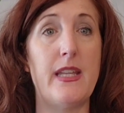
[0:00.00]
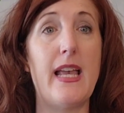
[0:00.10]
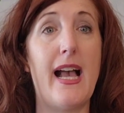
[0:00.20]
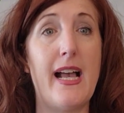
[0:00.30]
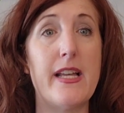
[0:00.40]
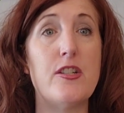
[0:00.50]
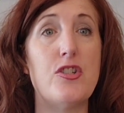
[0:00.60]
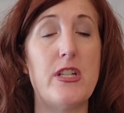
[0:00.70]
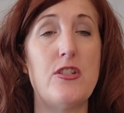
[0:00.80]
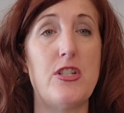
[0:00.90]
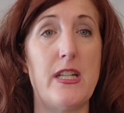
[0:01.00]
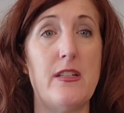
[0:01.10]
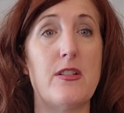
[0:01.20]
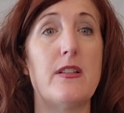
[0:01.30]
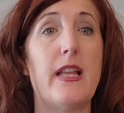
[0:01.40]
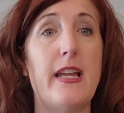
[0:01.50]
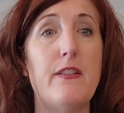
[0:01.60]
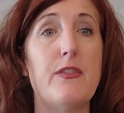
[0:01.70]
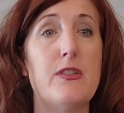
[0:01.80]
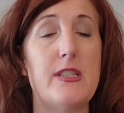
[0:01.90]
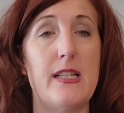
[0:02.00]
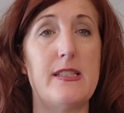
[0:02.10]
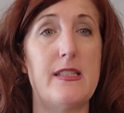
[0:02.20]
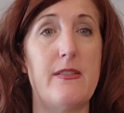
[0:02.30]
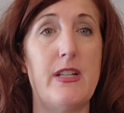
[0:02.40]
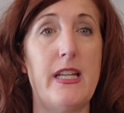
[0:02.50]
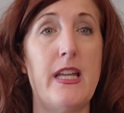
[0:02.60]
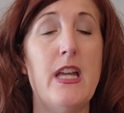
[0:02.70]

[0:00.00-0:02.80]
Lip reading: the IgG, delayed food sensitivity.